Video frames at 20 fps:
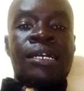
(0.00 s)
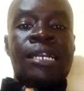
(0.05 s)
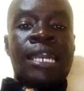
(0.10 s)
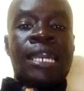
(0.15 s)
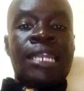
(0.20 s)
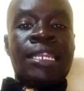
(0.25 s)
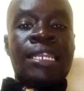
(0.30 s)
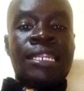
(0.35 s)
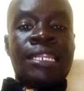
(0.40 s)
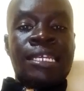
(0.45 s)

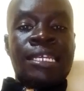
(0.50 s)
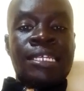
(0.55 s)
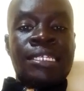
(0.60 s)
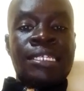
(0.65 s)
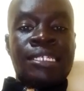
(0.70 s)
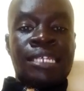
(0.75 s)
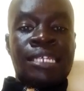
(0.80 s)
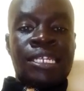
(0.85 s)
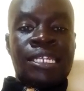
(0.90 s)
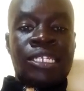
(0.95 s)
Kindly
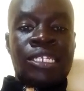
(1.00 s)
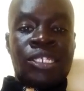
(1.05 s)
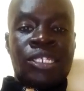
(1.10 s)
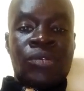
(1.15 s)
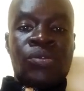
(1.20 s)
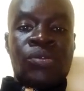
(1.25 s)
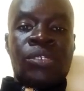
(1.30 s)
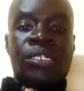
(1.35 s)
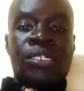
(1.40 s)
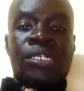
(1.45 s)
stay
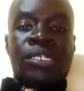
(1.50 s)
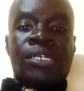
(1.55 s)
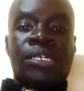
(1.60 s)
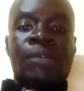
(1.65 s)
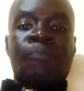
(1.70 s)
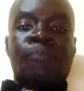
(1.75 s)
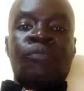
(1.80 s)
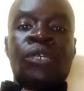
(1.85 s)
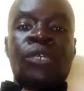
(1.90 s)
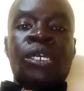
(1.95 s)
tuned.
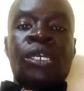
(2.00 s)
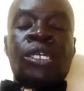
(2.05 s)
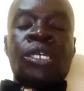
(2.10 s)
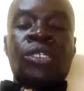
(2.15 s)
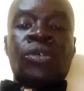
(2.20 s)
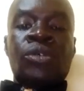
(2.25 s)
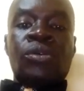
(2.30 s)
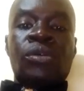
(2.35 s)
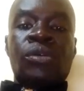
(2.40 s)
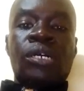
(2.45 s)

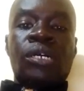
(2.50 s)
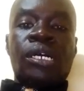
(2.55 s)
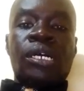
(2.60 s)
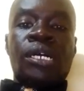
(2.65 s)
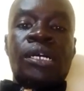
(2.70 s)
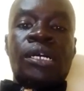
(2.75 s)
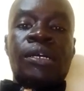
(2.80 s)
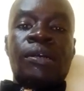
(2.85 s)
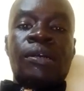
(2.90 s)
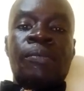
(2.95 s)
So,
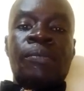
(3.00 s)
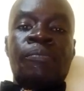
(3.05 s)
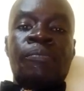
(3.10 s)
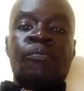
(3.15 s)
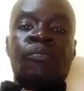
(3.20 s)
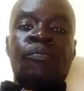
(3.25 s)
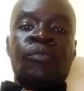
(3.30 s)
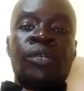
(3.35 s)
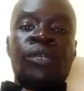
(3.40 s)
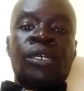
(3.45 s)

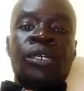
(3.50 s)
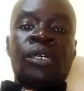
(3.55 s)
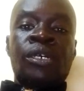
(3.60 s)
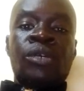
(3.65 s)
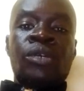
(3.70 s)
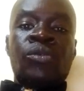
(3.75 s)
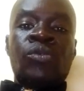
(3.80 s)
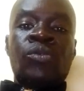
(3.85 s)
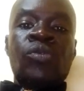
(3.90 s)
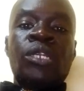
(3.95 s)

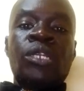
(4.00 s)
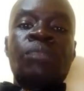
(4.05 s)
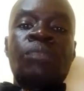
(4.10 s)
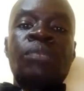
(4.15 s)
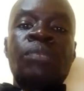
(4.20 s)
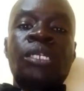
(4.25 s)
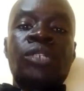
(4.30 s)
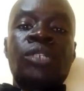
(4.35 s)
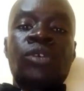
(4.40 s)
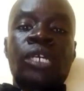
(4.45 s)
we will
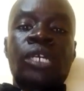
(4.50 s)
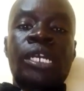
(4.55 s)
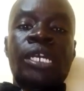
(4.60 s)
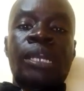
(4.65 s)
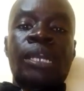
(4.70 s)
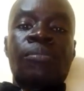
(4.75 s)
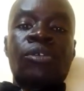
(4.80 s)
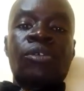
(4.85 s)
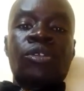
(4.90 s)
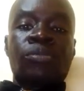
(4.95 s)
be talking
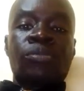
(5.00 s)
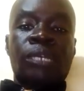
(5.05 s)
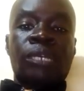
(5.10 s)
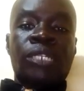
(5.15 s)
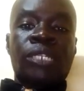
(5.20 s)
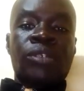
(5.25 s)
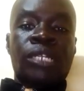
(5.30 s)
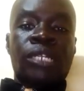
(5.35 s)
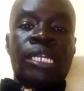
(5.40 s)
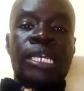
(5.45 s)
about
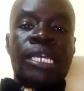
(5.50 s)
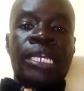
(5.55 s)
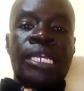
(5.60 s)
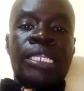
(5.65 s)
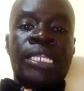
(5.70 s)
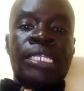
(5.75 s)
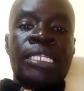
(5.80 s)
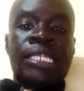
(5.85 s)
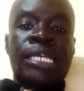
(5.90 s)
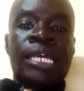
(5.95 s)
mental
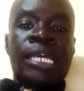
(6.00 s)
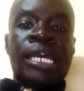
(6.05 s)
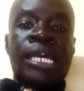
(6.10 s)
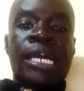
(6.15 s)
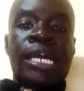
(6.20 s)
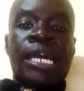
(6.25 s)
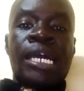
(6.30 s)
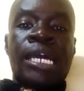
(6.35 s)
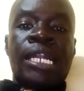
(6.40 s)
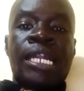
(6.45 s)
health.
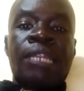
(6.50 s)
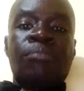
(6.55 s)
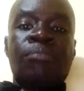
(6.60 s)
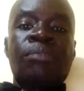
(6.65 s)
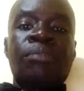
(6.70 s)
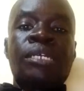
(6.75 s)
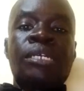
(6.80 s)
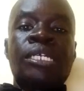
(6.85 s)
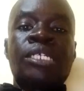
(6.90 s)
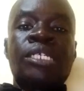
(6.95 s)
I'll
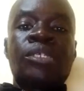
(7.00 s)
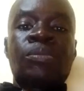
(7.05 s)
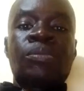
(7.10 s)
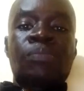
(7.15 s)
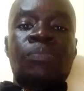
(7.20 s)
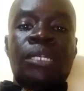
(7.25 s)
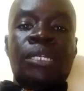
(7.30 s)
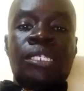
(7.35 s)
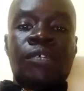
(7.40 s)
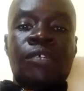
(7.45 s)
be
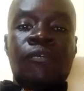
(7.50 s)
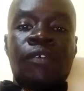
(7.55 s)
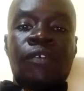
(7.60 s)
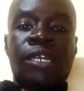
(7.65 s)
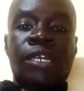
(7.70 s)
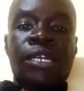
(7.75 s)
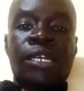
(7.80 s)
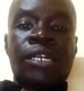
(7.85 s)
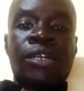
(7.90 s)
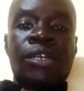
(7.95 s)

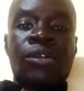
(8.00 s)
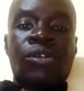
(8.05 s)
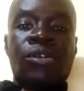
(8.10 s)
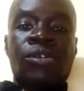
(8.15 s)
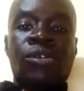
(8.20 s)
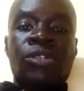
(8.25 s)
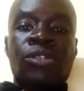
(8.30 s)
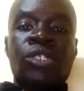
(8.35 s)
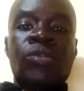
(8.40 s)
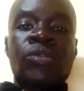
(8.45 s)
specific
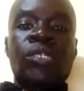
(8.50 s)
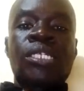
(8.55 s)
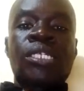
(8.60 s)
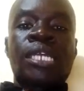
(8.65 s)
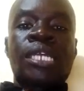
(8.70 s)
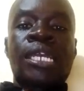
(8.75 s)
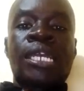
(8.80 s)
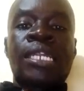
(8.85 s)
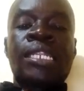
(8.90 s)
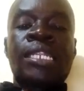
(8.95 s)
on
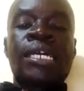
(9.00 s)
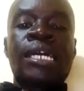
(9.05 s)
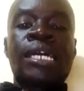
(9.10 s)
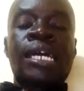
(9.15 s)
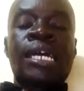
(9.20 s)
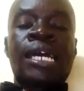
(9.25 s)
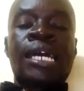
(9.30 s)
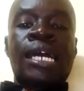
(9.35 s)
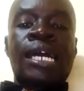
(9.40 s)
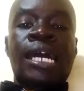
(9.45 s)
suicide
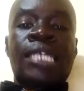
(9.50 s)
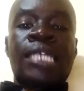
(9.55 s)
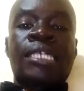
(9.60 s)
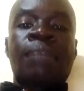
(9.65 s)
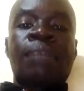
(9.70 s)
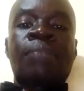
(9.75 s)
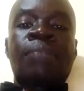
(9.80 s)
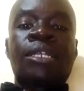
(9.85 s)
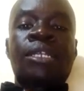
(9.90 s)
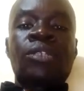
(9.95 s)
as
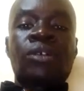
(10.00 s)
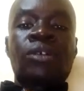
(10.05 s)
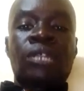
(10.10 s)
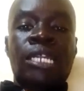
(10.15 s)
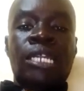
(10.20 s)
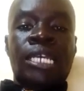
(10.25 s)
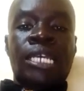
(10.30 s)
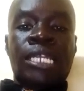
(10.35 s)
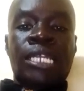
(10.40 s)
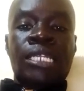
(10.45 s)
a mental
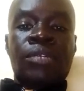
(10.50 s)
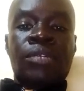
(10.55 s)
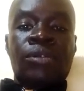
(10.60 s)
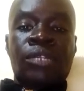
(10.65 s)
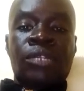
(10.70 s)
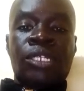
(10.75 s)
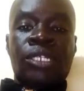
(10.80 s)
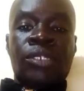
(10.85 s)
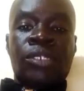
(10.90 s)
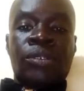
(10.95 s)
health
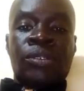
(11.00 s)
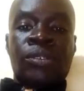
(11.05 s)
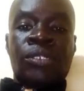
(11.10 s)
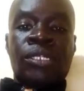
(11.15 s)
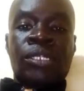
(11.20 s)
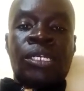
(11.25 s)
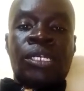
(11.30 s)
condition.